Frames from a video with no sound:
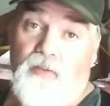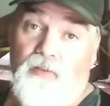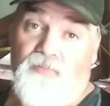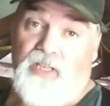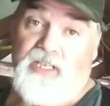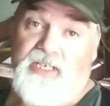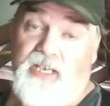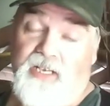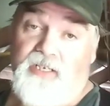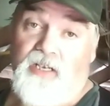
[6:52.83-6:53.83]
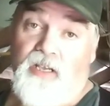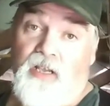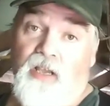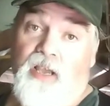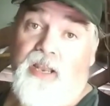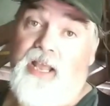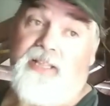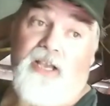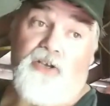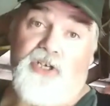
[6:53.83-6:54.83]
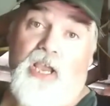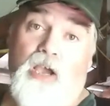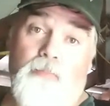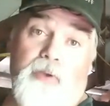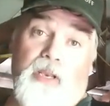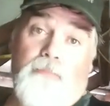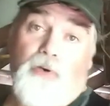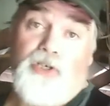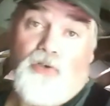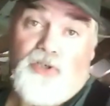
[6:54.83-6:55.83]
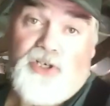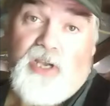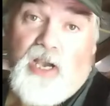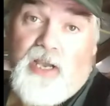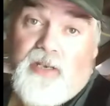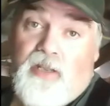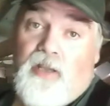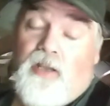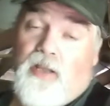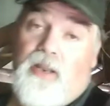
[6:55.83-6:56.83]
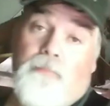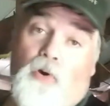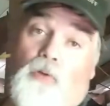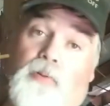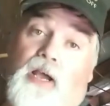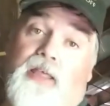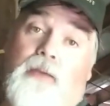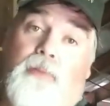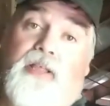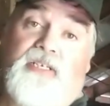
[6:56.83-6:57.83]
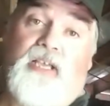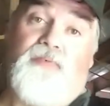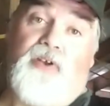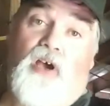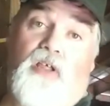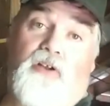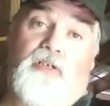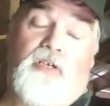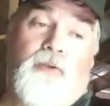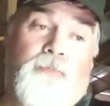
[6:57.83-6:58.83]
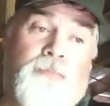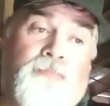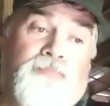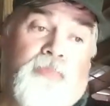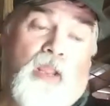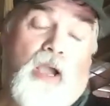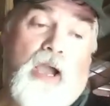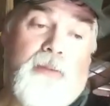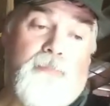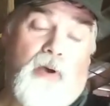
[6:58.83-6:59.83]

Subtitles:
56. And that tells you how many bushels you got, and then multiply that by $7. I